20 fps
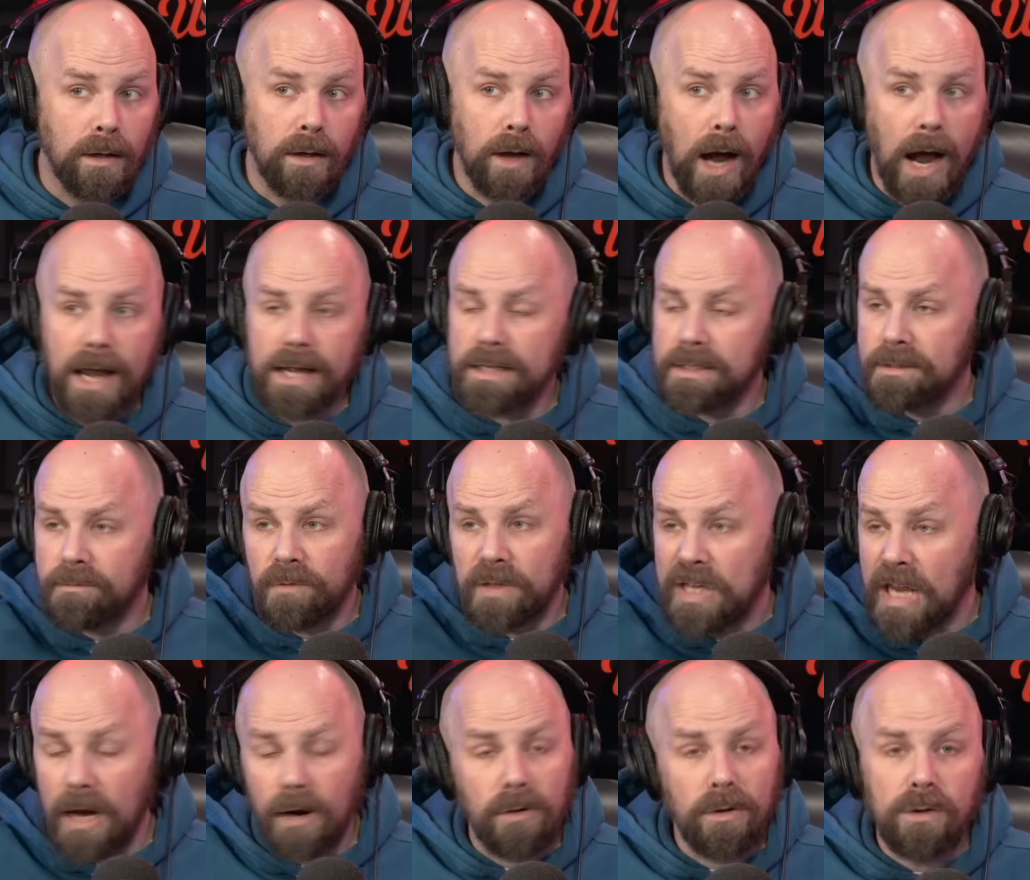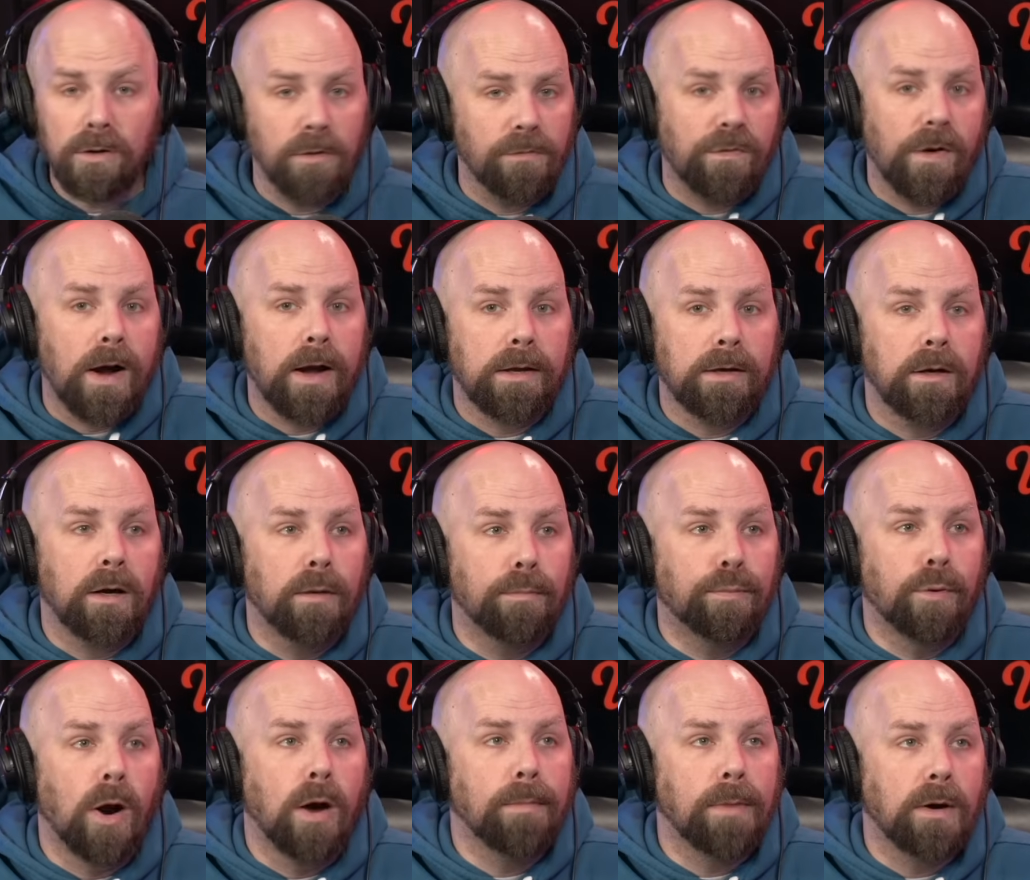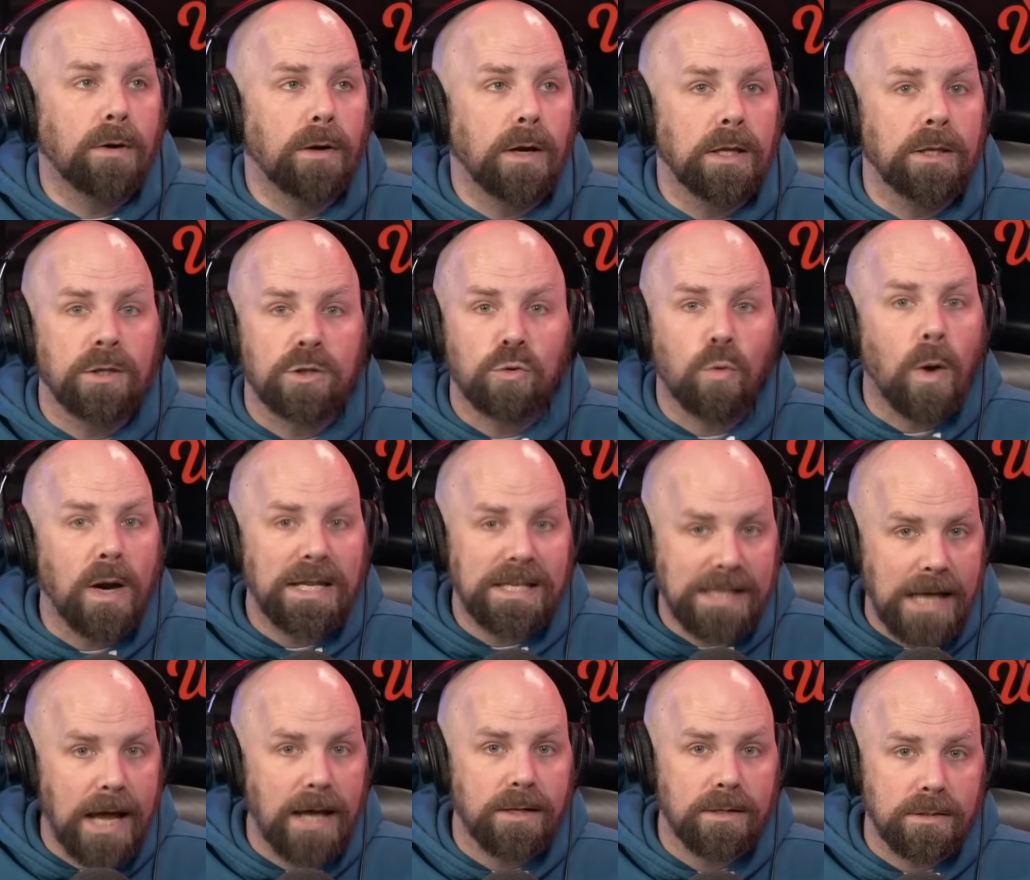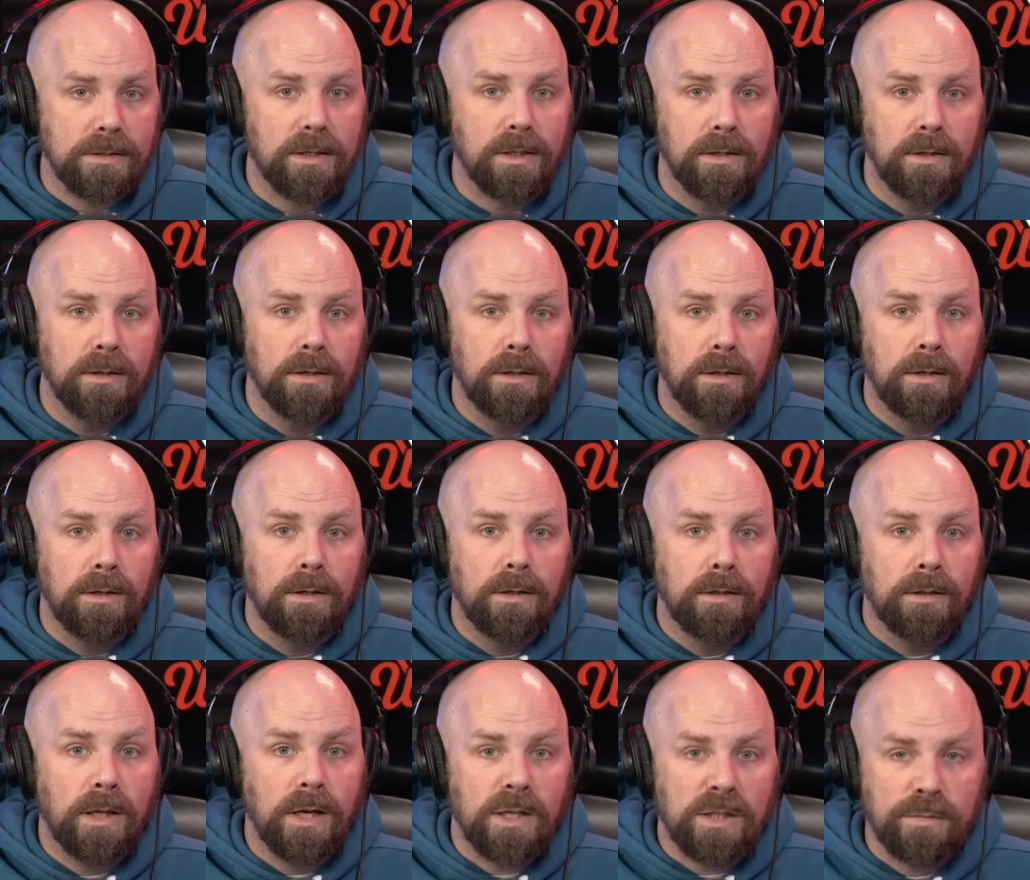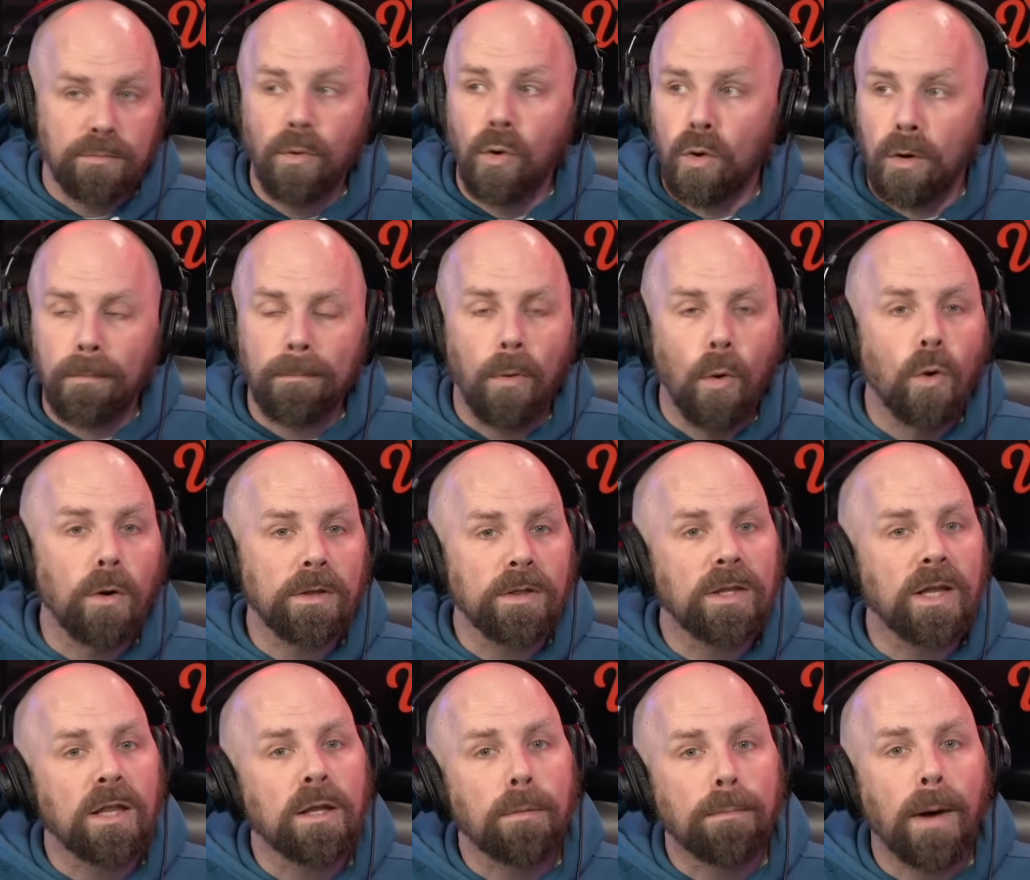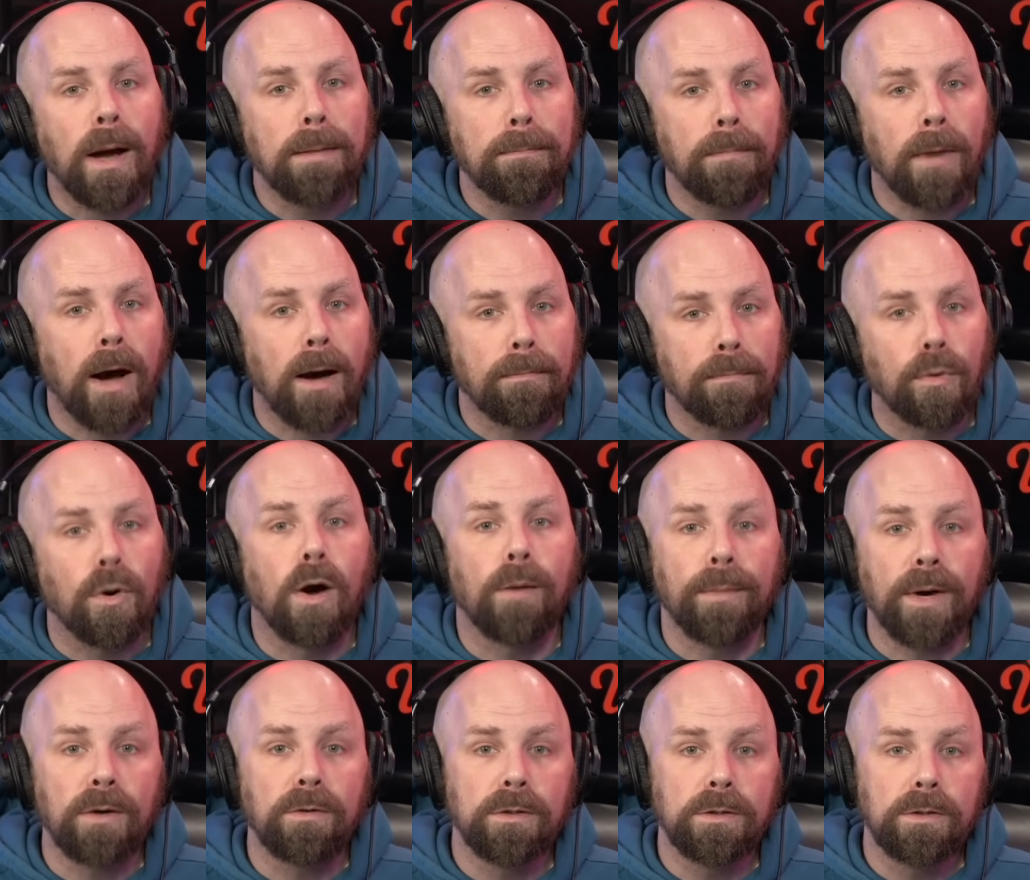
I dare you to find a promo in the 2010s that is more important than the pipe bomb promo.